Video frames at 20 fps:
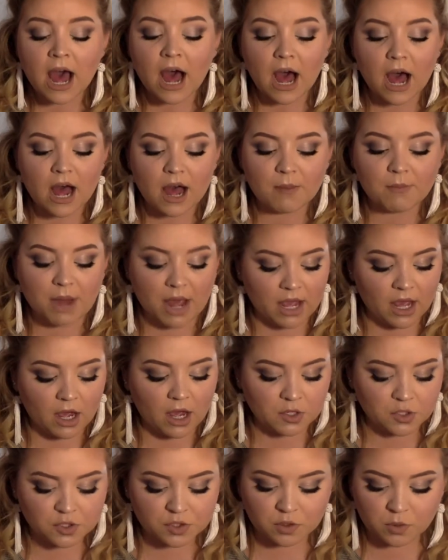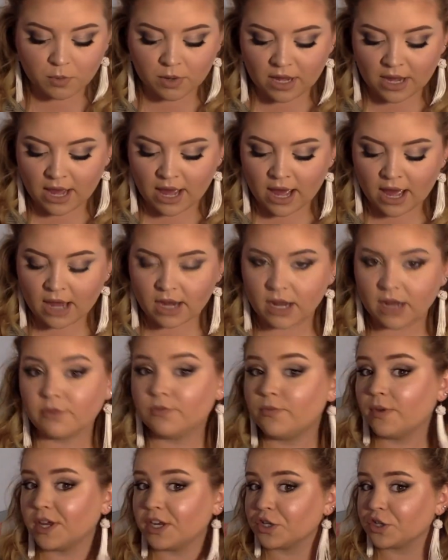I also went ahead and
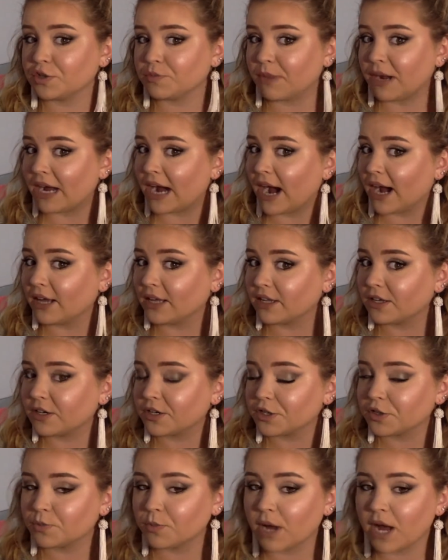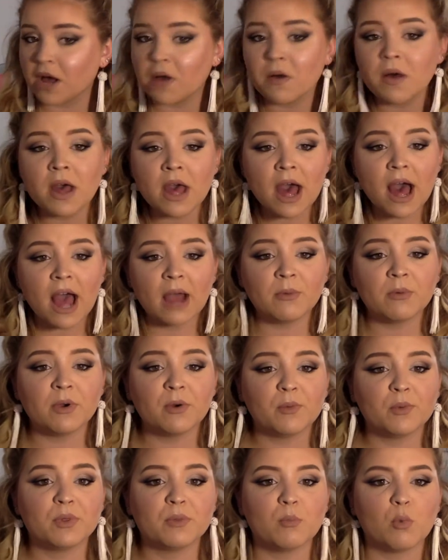finished my highlighter as well. I went
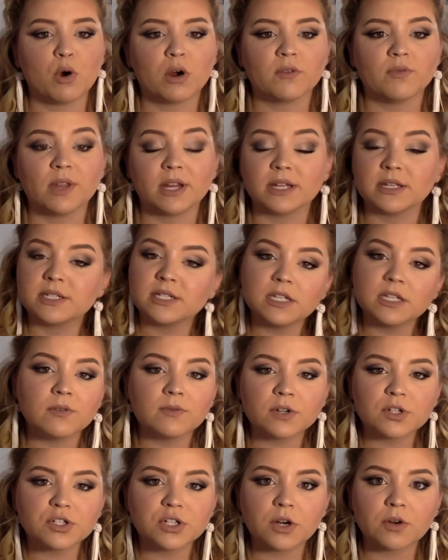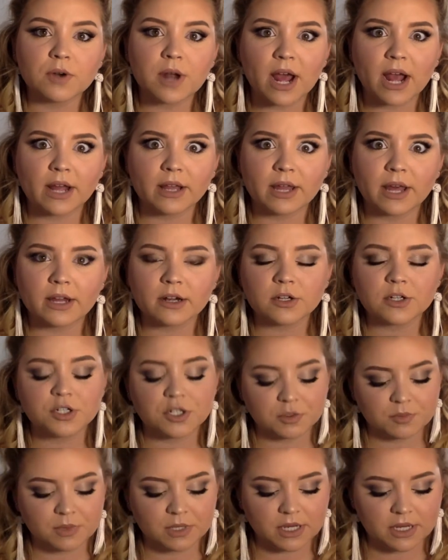with more of like a silver tone highlighter
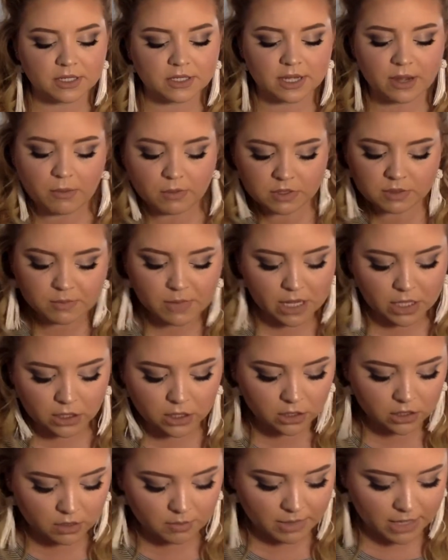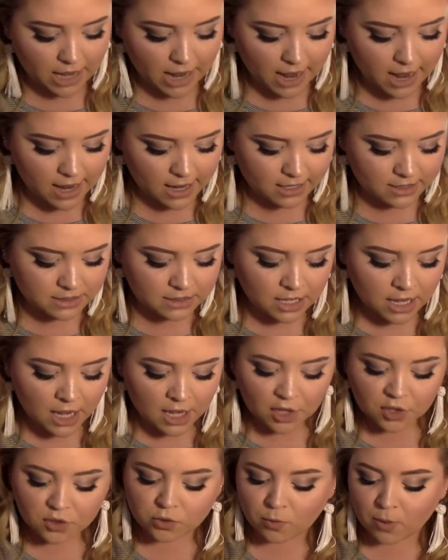just because that was my look on my eyes.
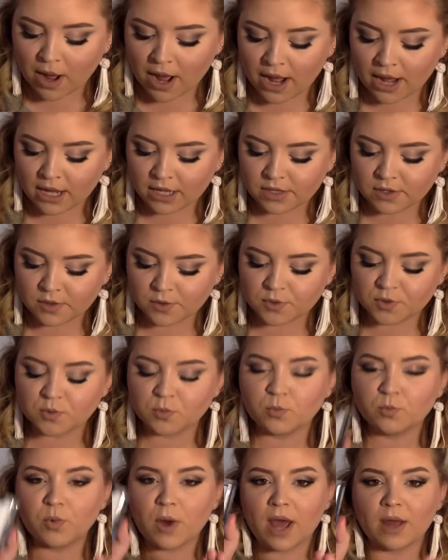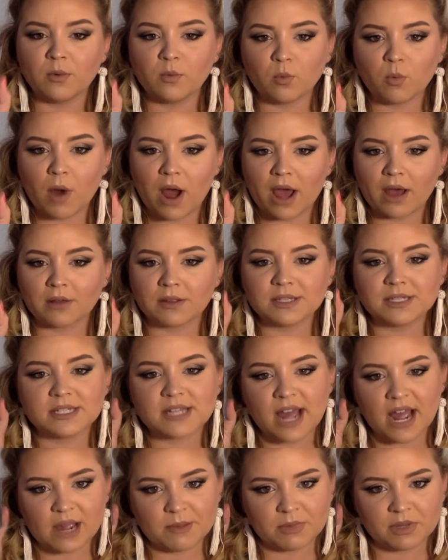So I used Wet n Wild
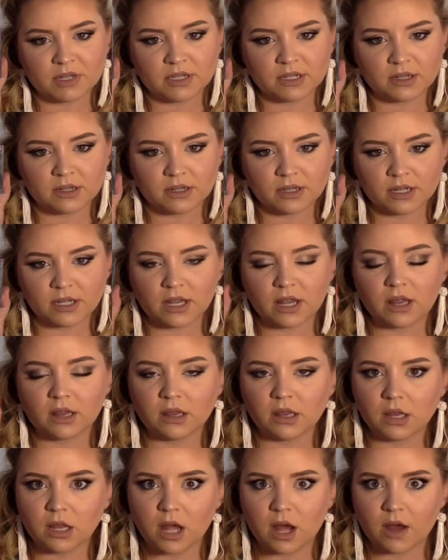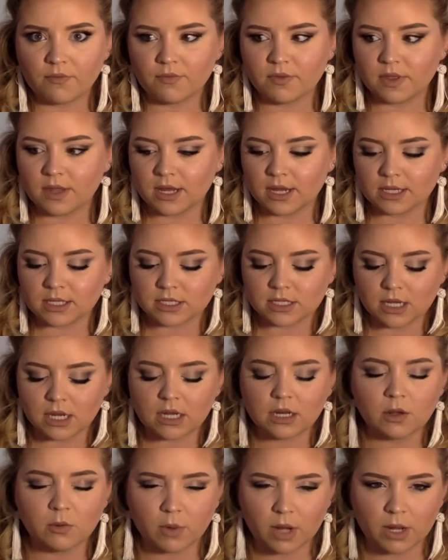Diamond Lily. Love this.
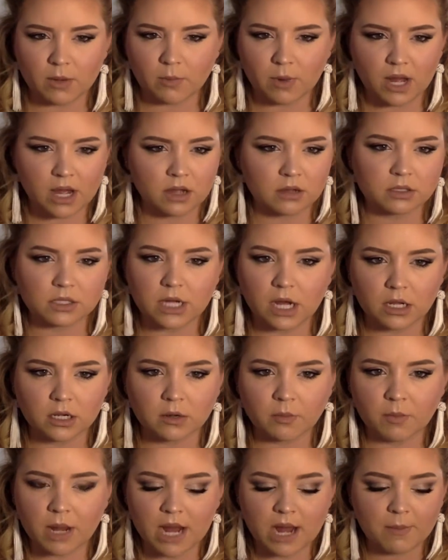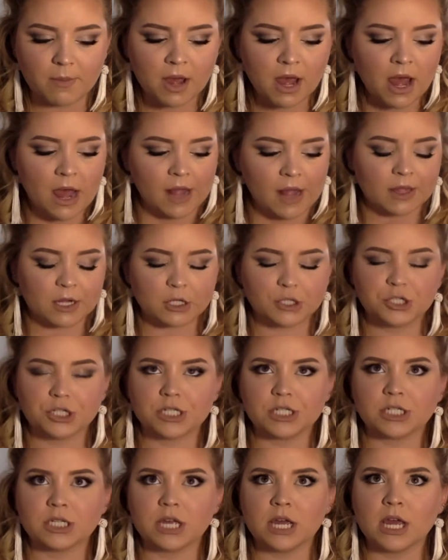Any Wet n Wild ColourPop. They're
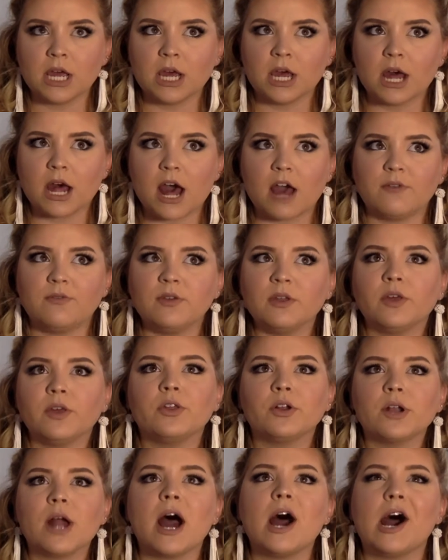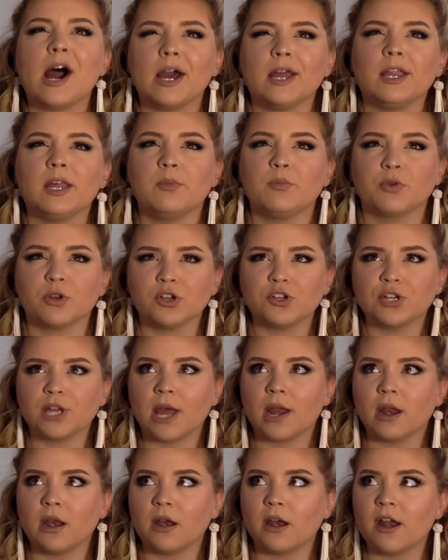just, I feel like they're not highly
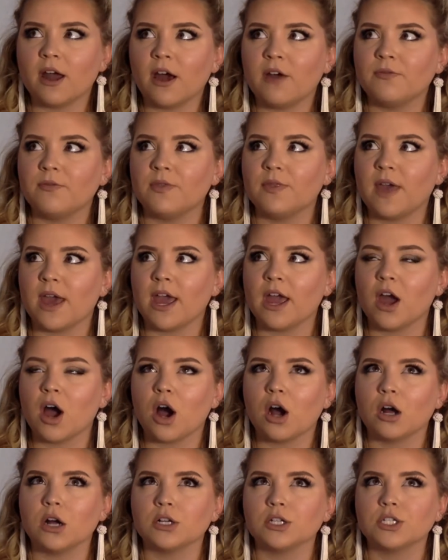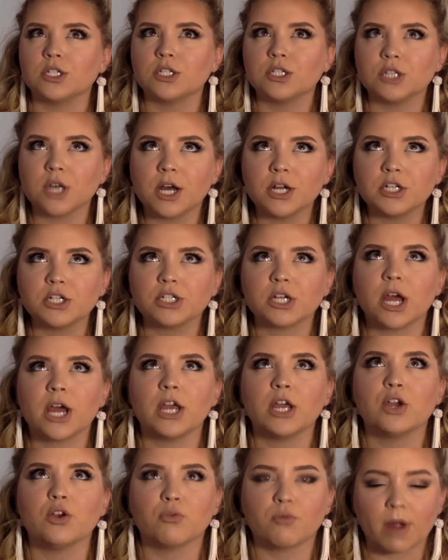appreciated enough. They are such a
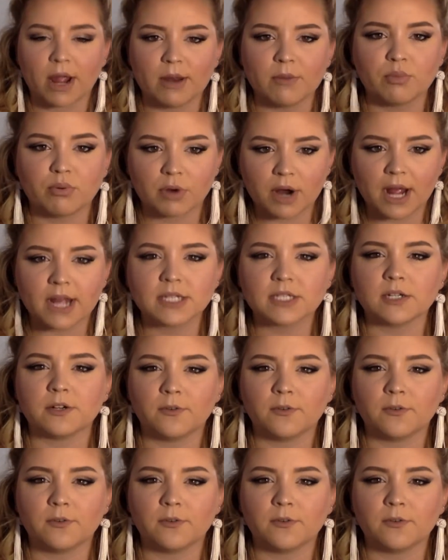great price and